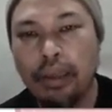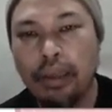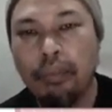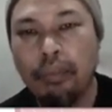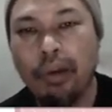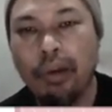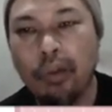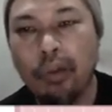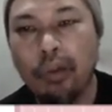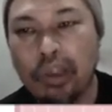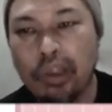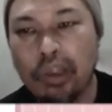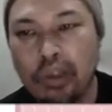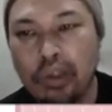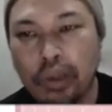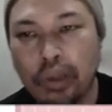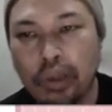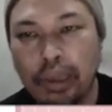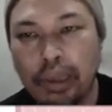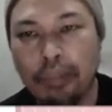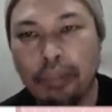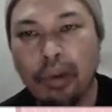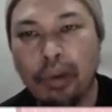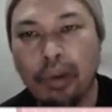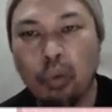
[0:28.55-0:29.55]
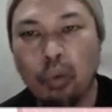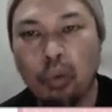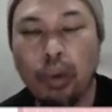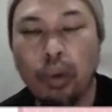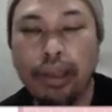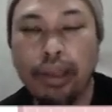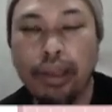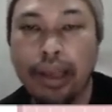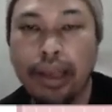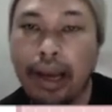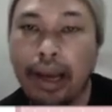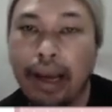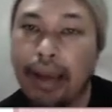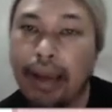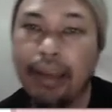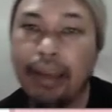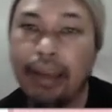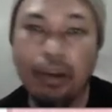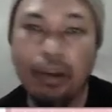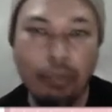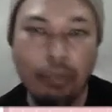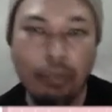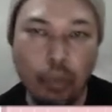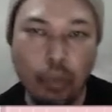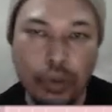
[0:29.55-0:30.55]
but we're talking about what
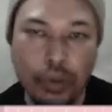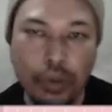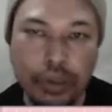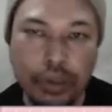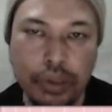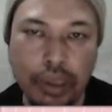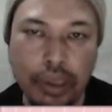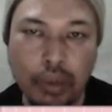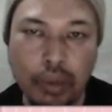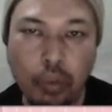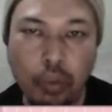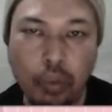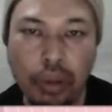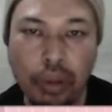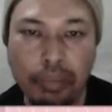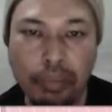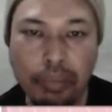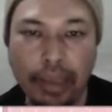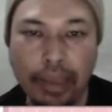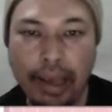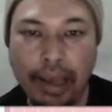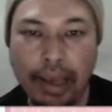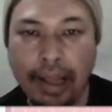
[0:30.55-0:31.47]
kind of question will be